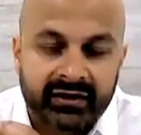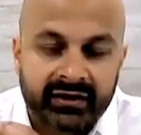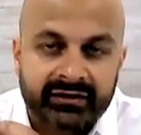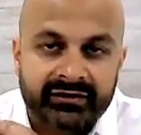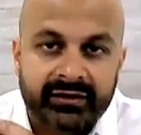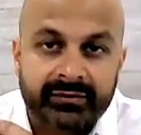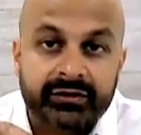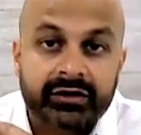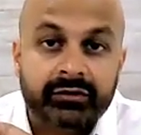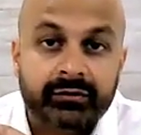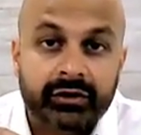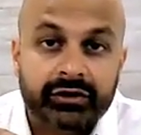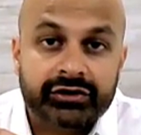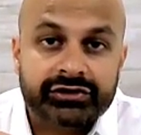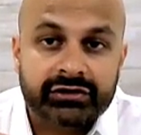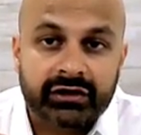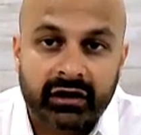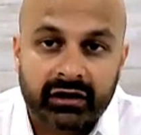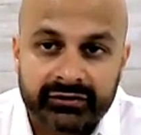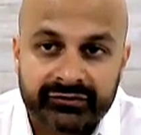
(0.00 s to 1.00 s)
some
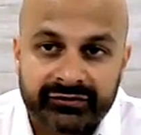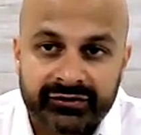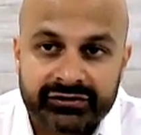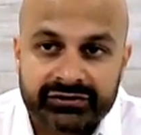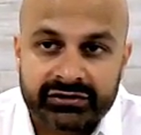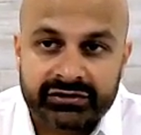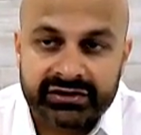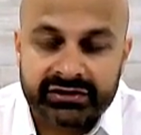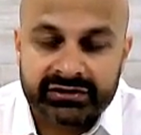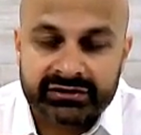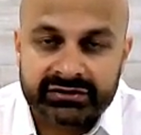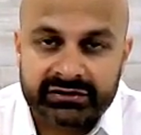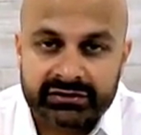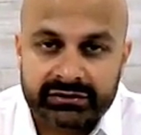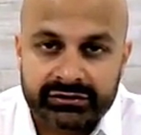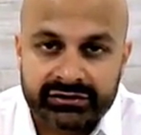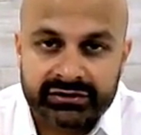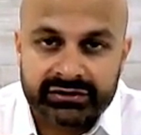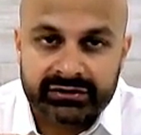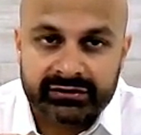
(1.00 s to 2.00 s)
commercial artificial tear
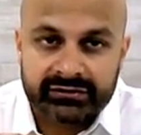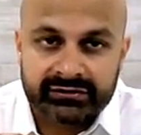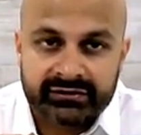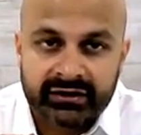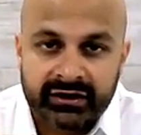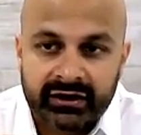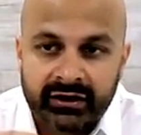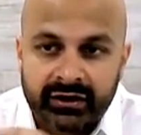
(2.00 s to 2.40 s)
solutions.